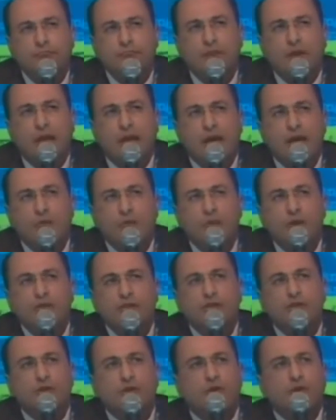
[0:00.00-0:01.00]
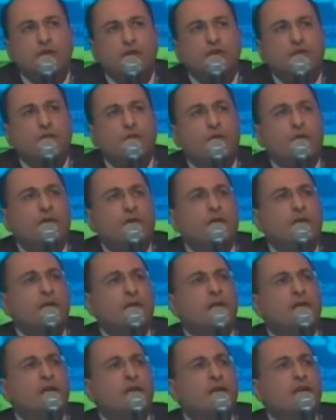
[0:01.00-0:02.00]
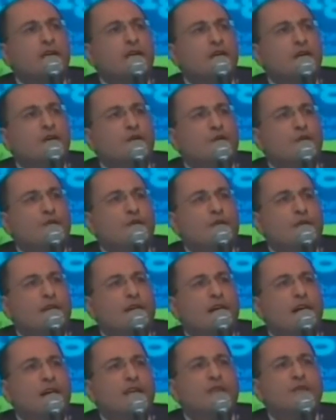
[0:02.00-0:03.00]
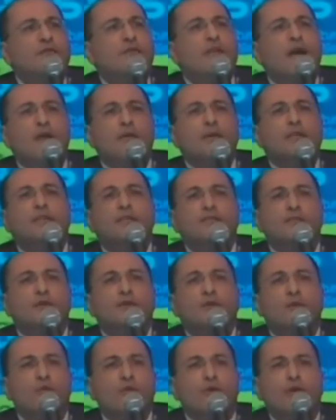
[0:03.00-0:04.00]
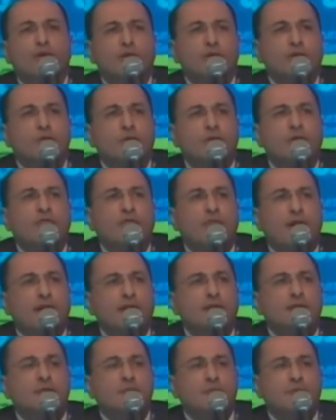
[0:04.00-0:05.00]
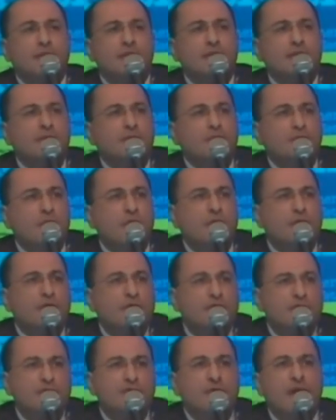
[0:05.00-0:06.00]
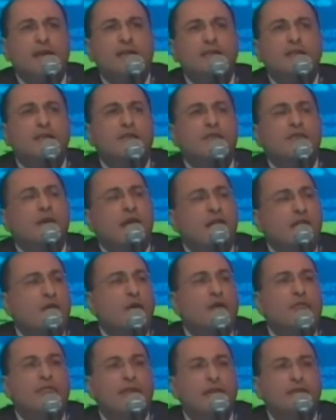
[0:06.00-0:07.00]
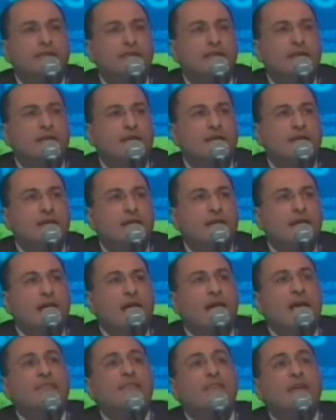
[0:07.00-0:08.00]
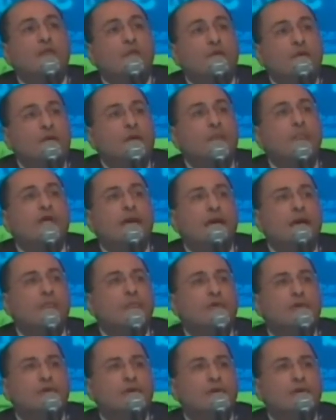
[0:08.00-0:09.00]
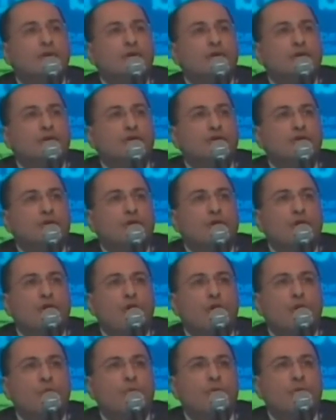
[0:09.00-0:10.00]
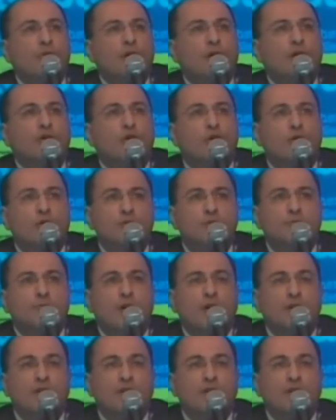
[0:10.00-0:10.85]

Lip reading: And we searched for the kind of narrative that the world will find to be both attractive and authentic, and that will be able to cope and correspond